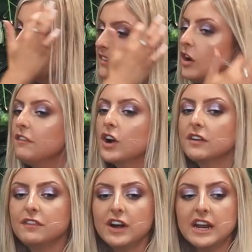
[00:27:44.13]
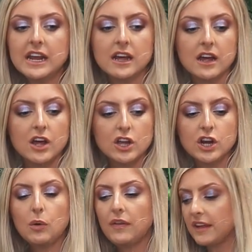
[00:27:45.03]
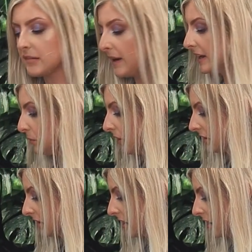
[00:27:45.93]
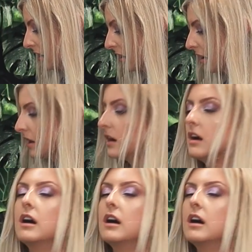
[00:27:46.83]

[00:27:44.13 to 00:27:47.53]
that's not fucking funny. You know what that spider was? Do